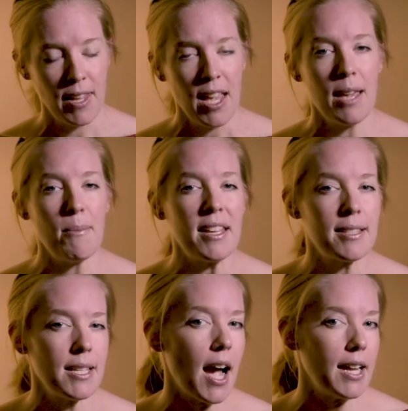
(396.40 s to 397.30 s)
It makes
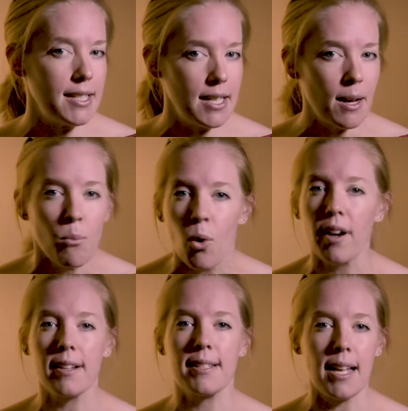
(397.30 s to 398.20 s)
the idea more
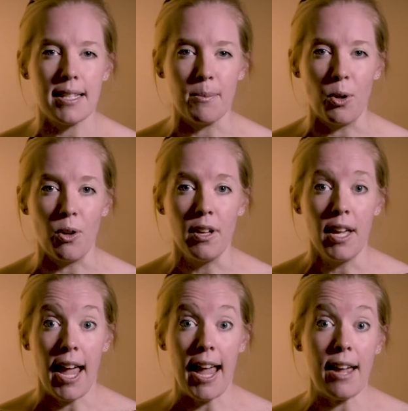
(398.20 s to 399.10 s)
accessible,
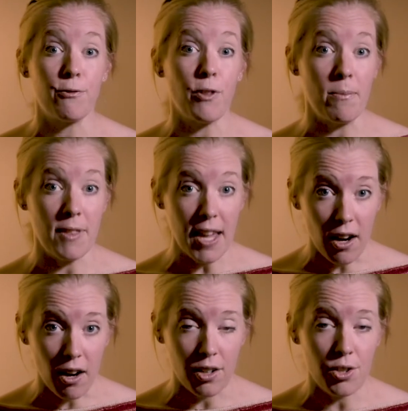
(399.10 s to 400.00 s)
and from
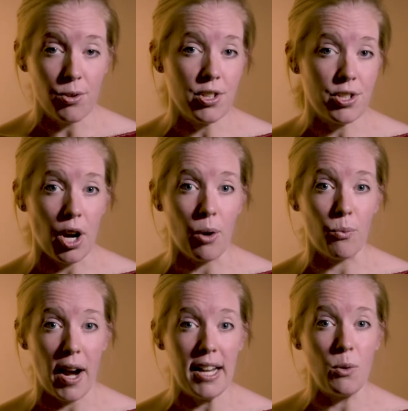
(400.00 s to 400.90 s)
there, you can
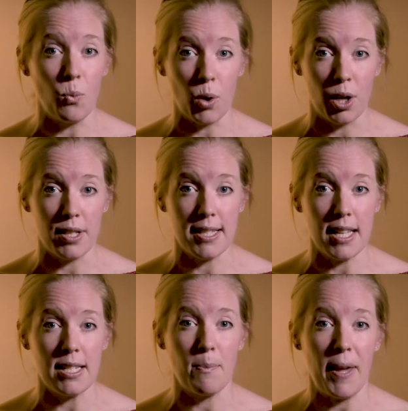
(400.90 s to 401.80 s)
start writing words
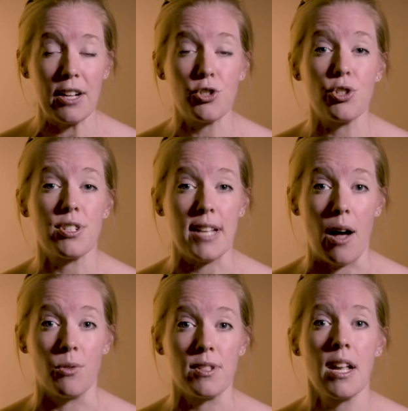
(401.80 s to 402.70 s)
that depict your
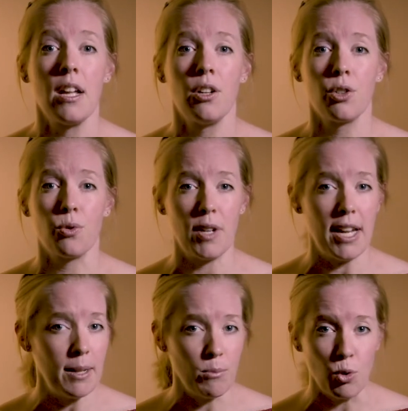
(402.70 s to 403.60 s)
sounds,
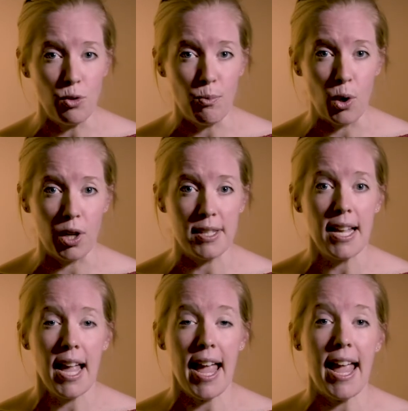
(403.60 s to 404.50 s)
creating mood boards,
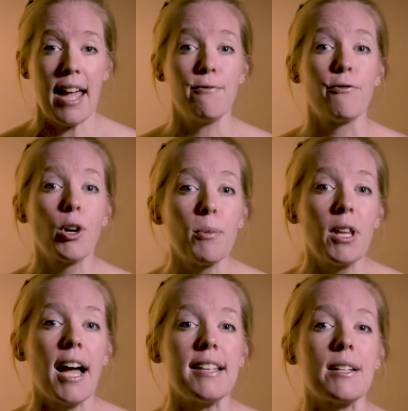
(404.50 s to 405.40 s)
and
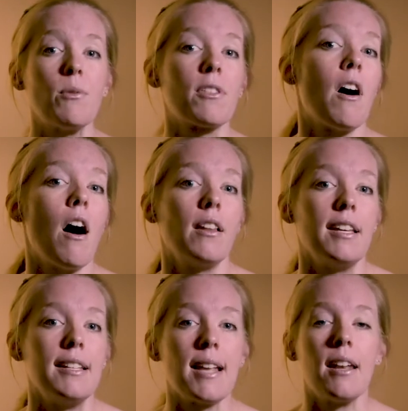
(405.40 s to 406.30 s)
verbalizing with
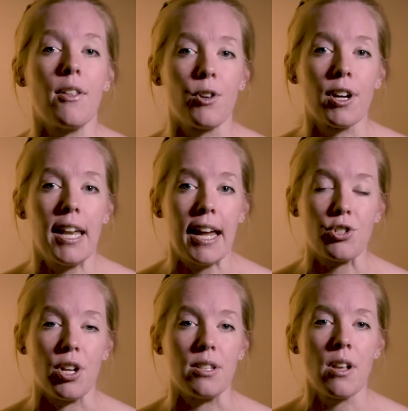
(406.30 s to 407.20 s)
colleagues and other
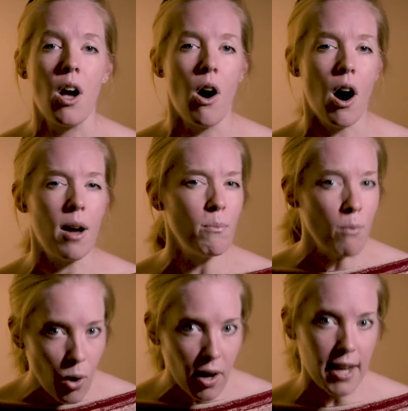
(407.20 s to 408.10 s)
connections on
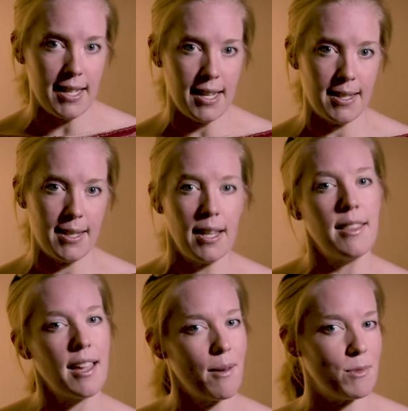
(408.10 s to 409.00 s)
more ideas
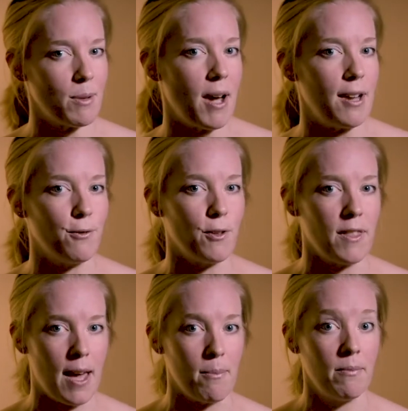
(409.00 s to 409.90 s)
that come to mind for
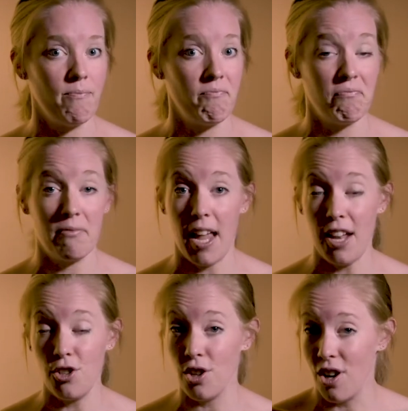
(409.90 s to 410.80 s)
them,
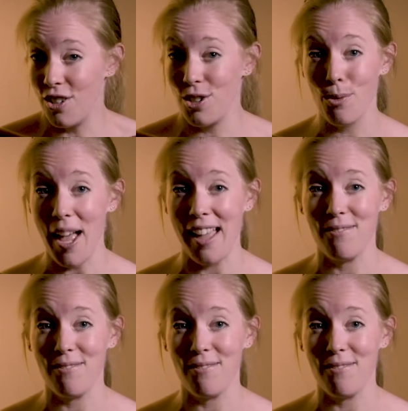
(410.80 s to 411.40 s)
and you're on your way.